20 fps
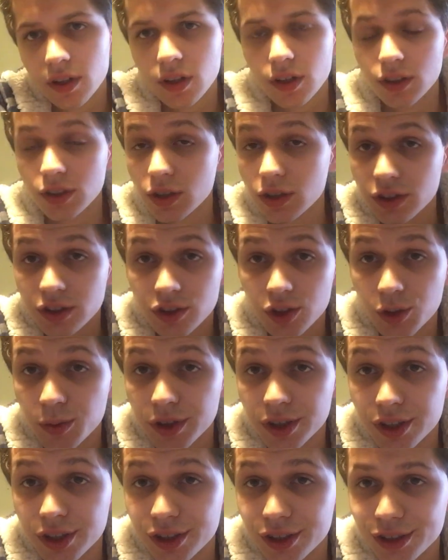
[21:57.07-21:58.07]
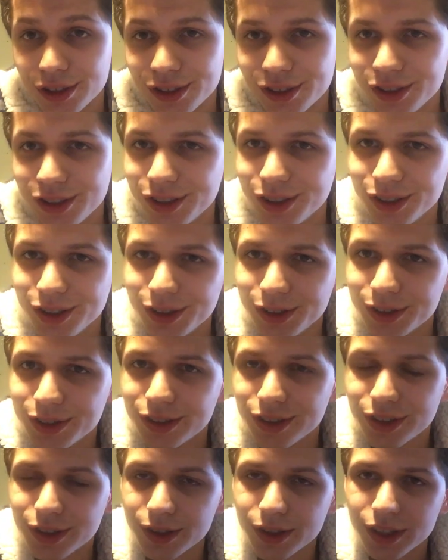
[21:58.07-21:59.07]
there's only so much you
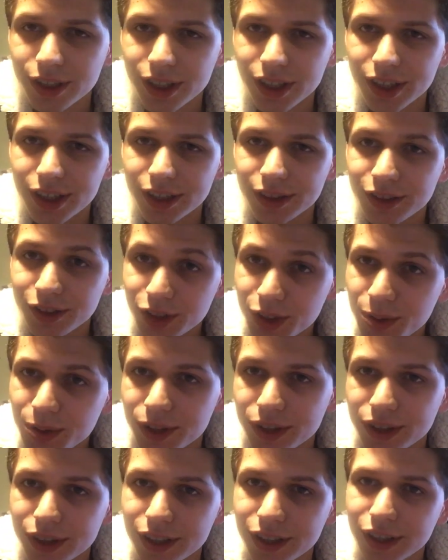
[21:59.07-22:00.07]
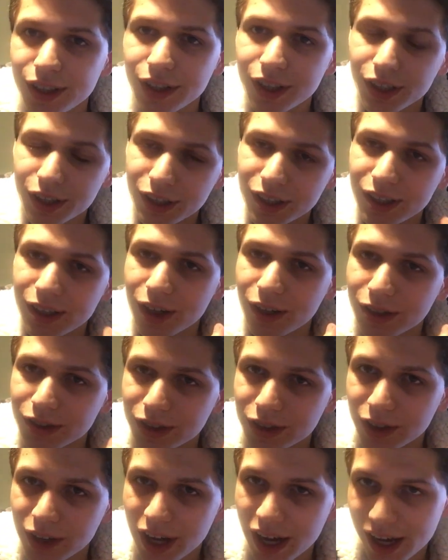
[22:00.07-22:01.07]
can do with it. It
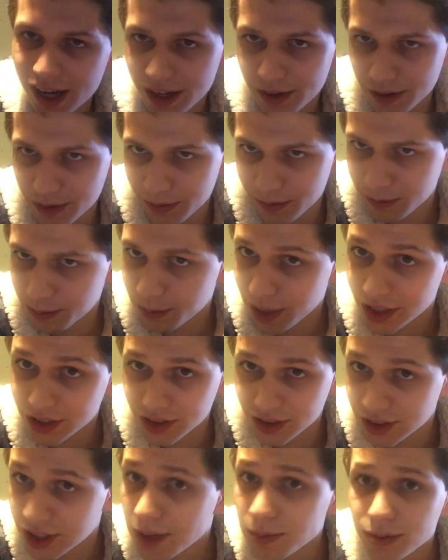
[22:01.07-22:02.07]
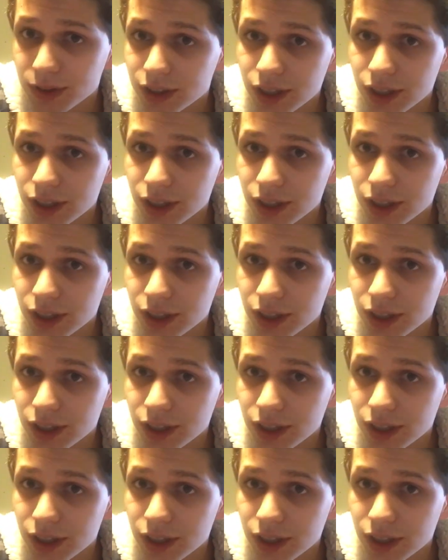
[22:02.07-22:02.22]
also messes up